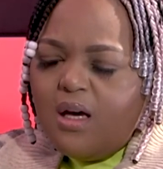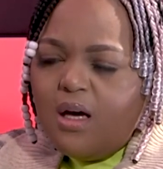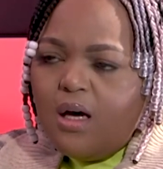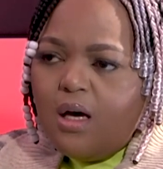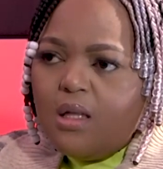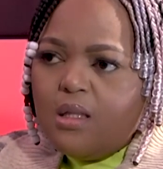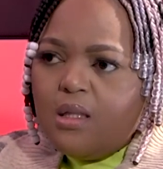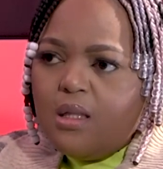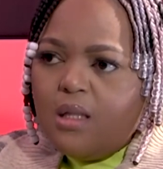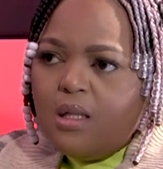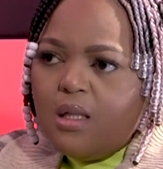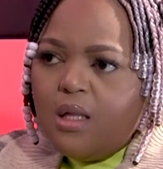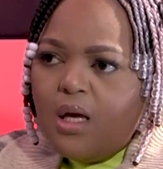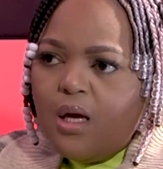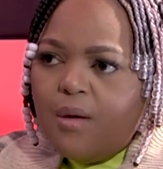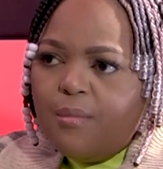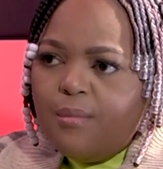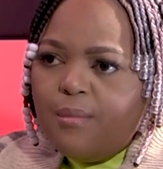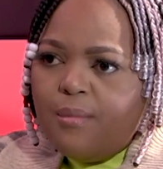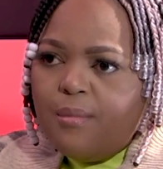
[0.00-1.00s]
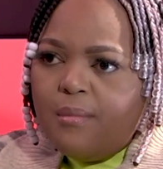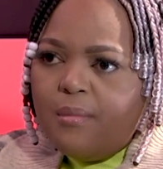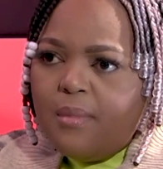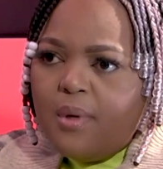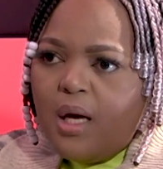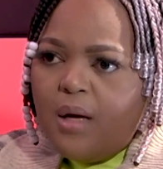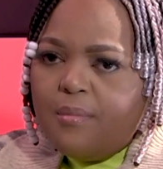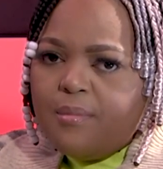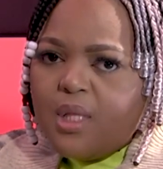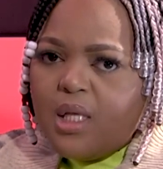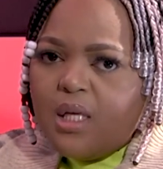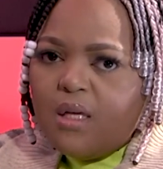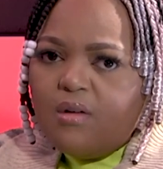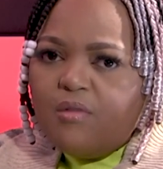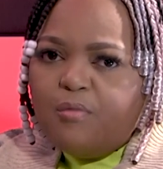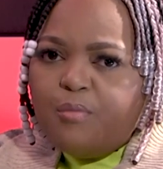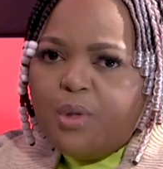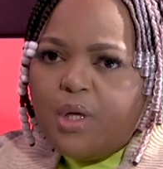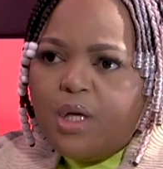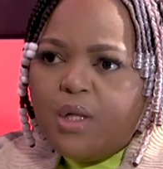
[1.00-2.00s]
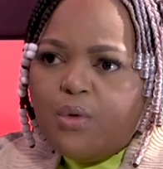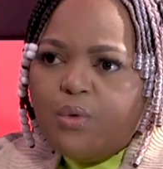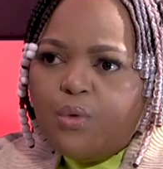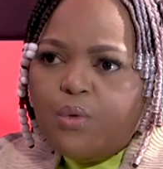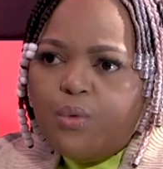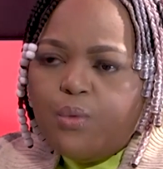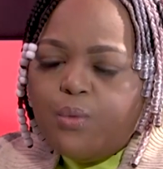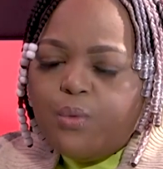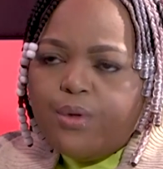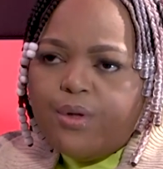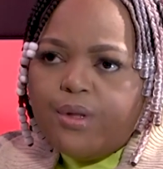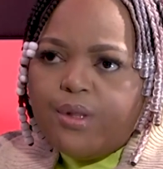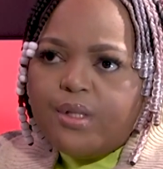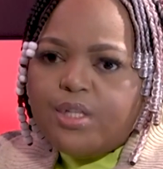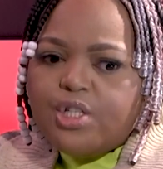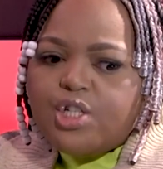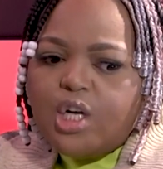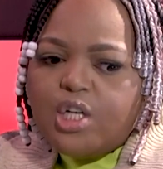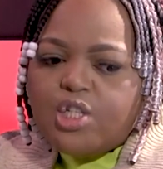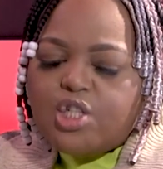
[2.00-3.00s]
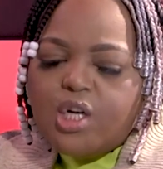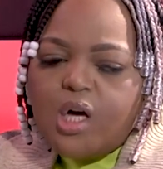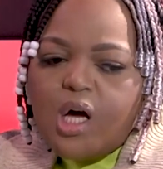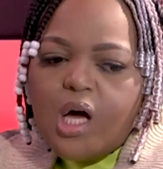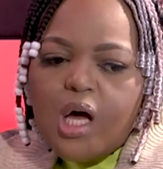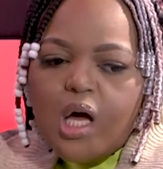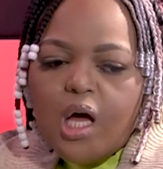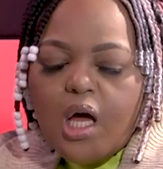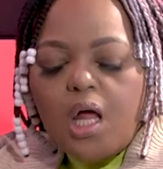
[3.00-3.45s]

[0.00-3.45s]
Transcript: and I'm the King of Piano with Shasha.